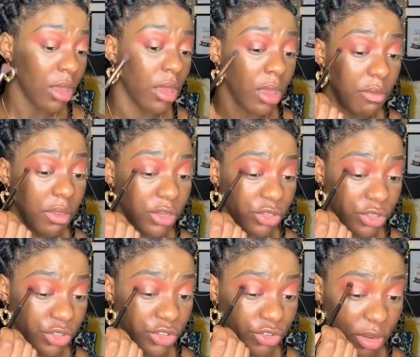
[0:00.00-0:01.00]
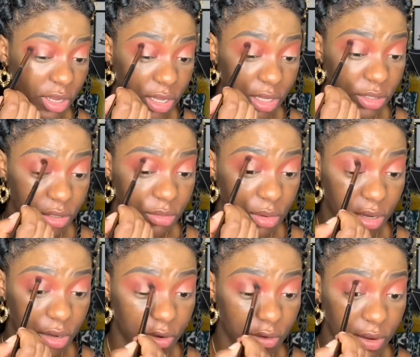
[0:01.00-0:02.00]
and then just drag it into my
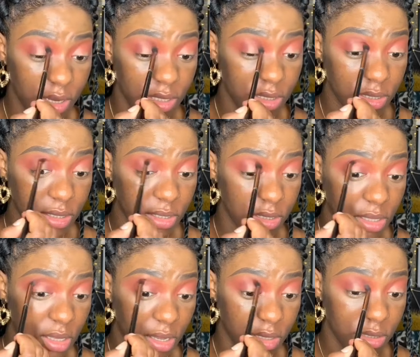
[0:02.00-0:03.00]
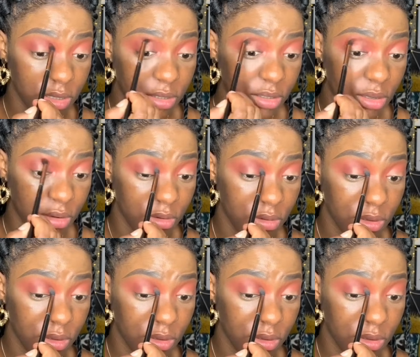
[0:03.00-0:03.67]
crease like so.